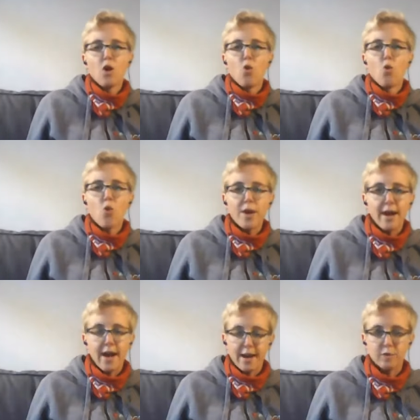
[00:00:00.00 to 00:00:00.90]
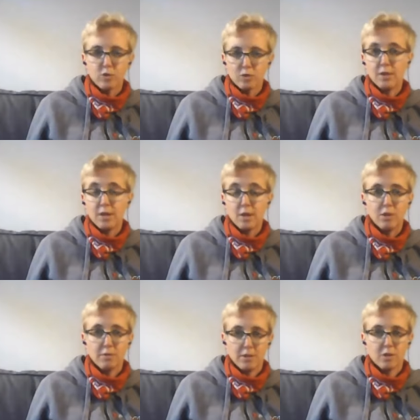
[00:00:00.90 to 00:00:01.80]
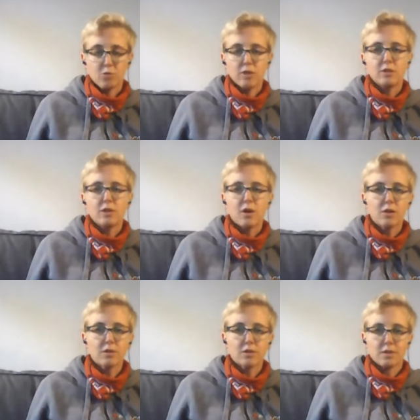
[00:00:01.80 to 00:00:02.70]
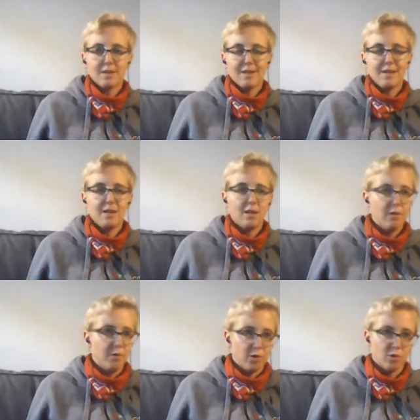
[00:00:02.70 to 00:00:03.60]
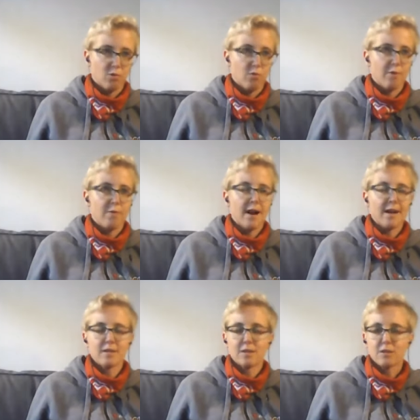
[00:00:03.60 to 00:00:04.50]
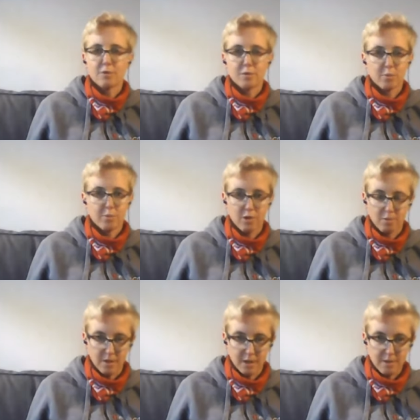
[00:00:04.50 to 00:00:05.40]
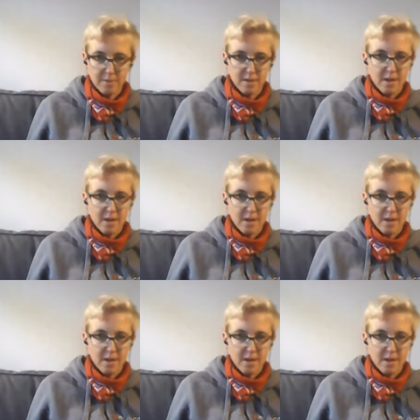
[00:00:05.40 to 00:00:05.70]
we have to deal with it we don't leave you with unsolved problems